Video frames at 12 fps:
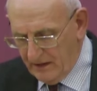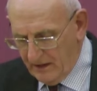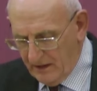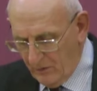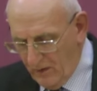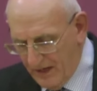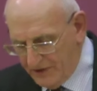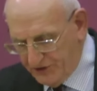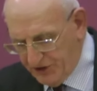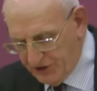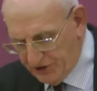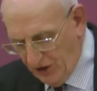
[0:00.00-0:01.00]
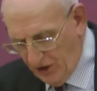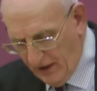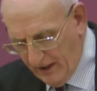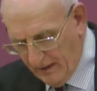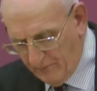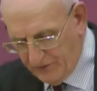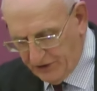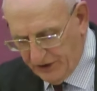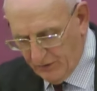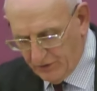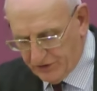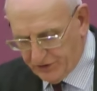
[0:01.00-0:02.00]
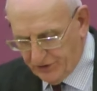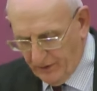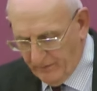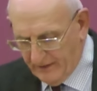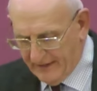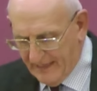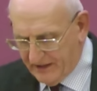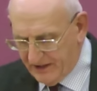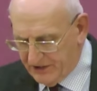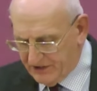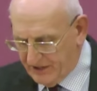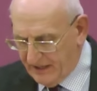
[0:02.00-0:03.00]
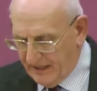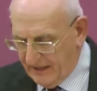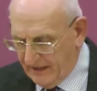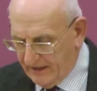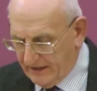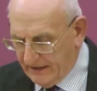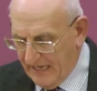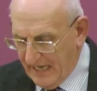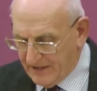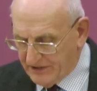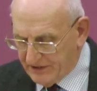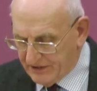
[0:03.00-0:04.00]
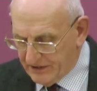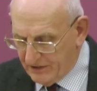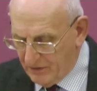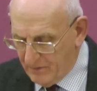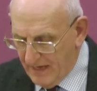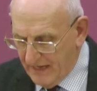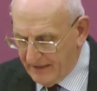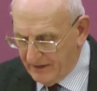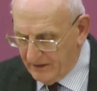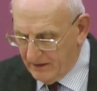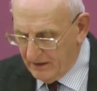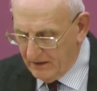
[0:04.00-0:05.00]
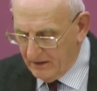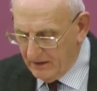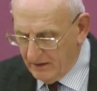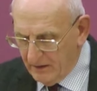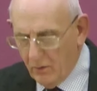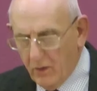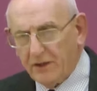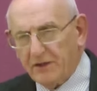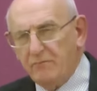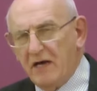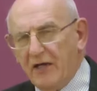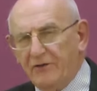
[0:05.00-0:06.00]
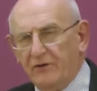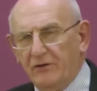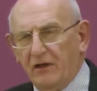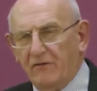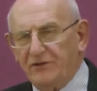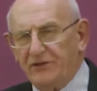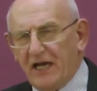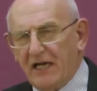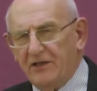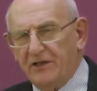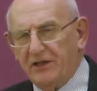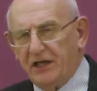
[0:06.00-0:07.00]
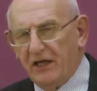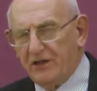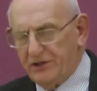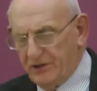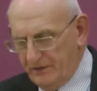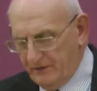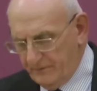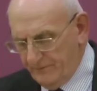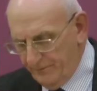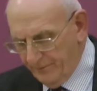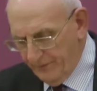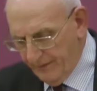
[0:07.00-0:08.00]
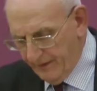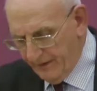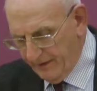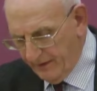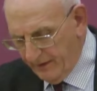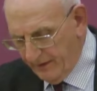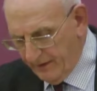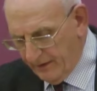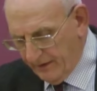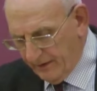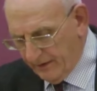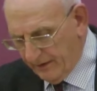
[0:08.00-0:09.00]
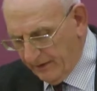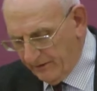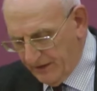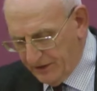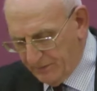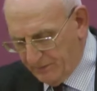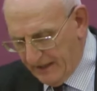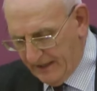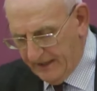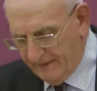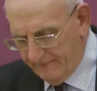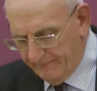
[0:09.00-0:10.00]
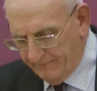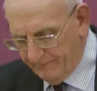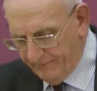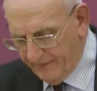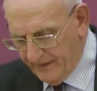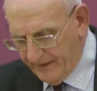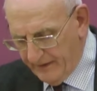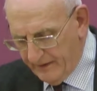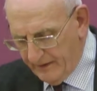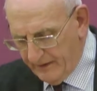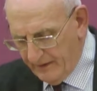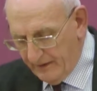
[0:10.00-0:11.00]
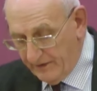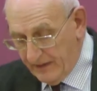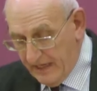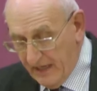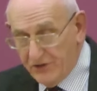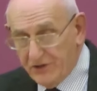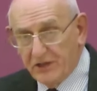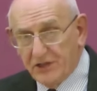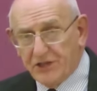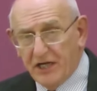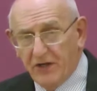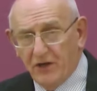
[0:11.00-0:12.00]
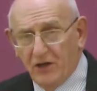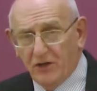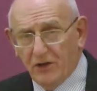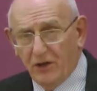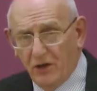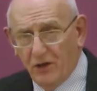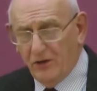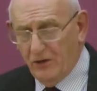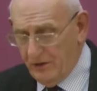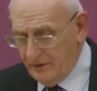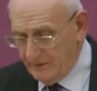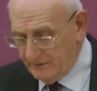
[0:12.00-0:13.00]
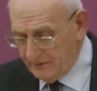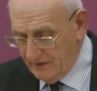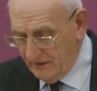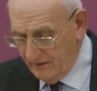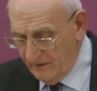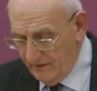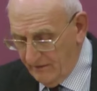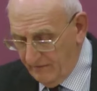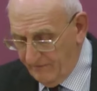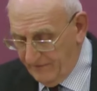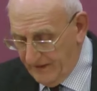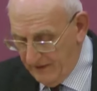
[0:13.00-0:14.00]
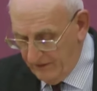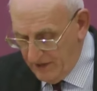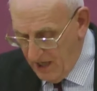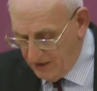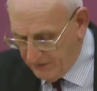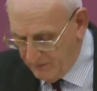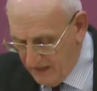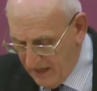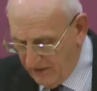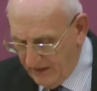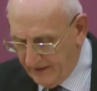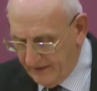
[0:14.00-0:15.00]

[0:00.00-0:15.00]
And when she saw him, she was troubled at his saying, and cast in her mind, what manner of salutation could this be? And the angel said unto her, Fear not, Mary,